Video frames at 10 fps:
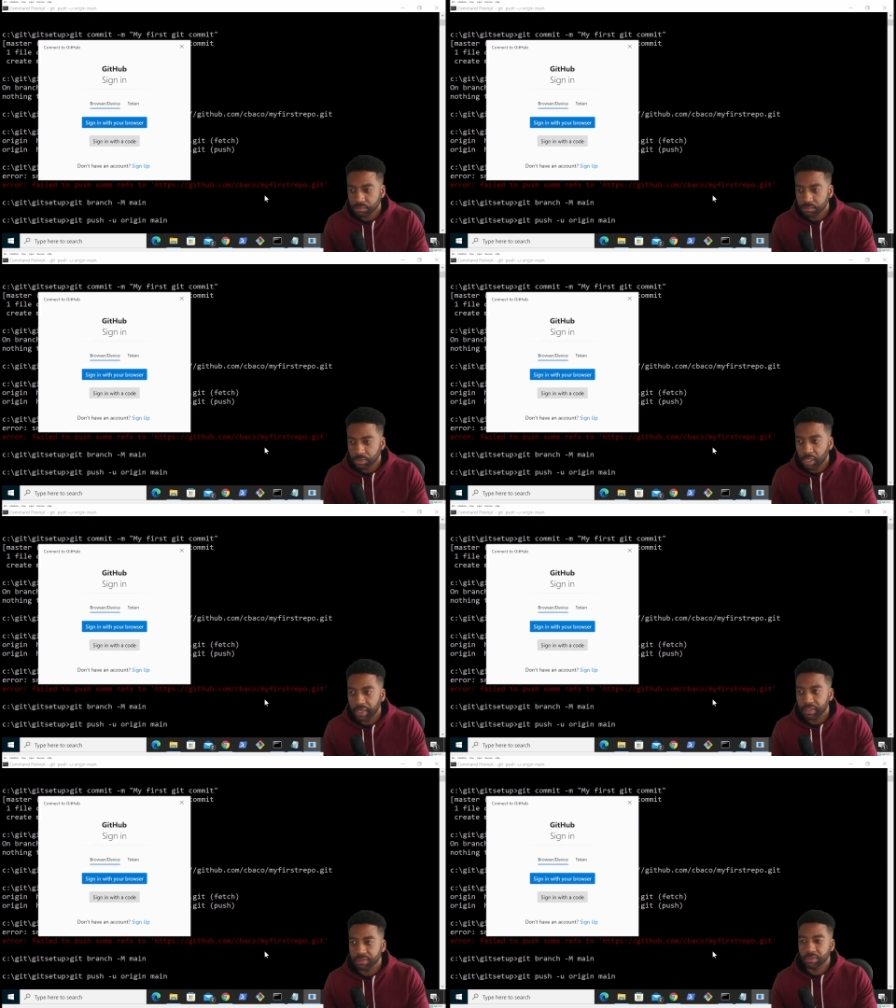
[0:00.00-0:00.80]
All
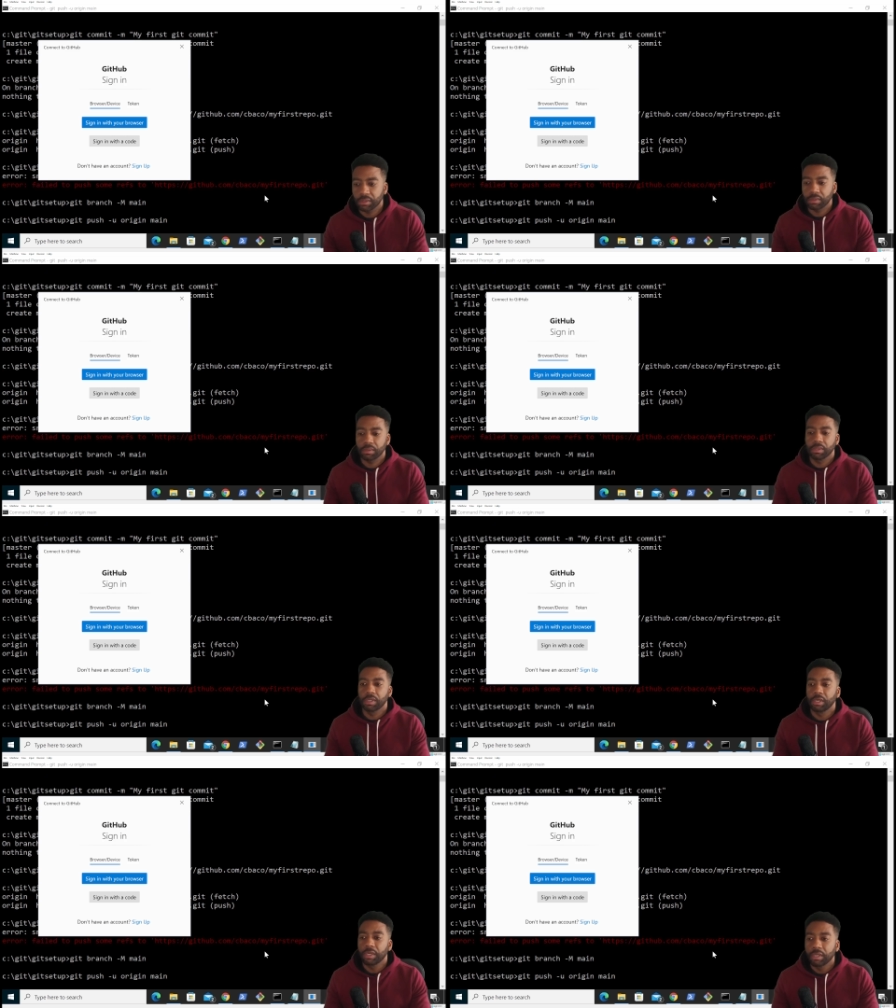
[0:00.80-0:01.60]
right, so
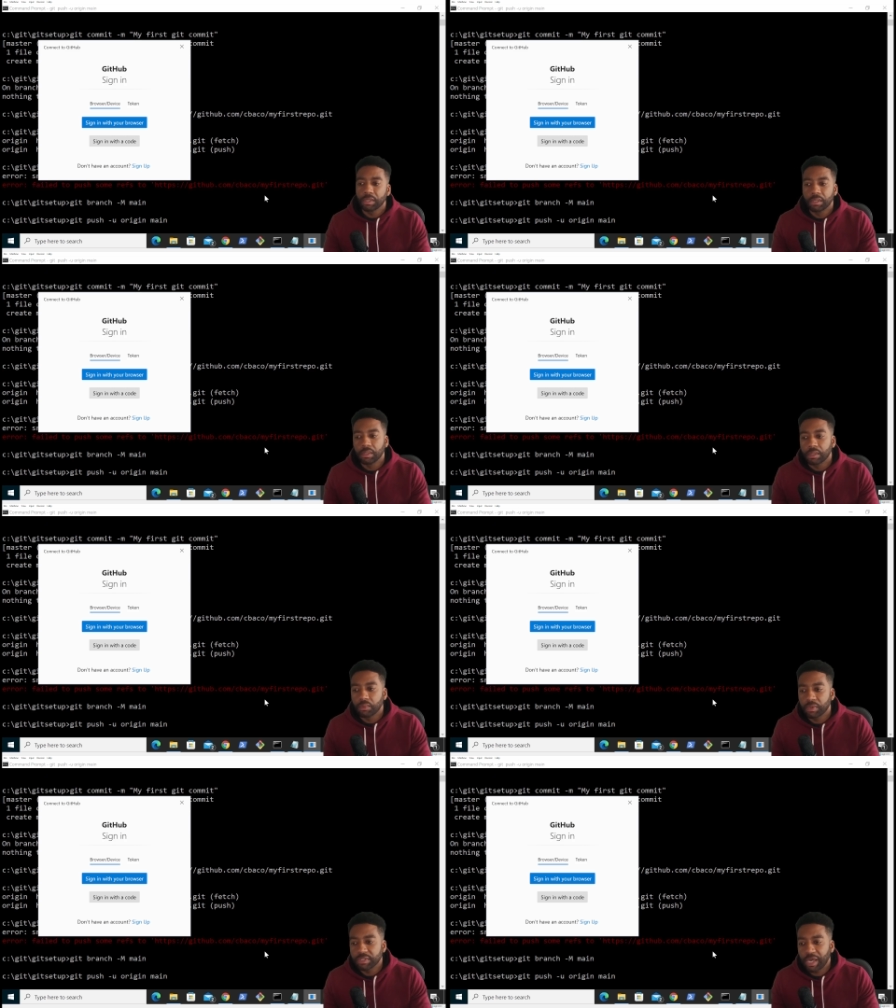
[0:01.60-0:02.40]

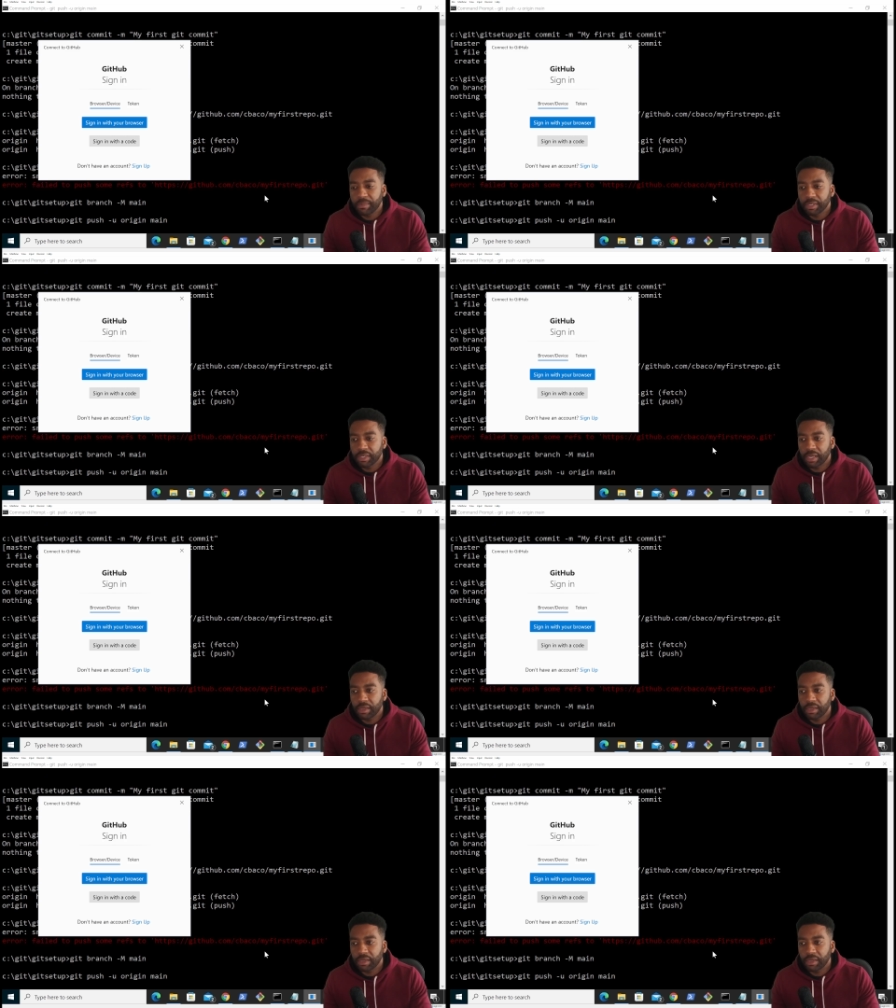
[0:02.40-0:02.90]
what's happening now?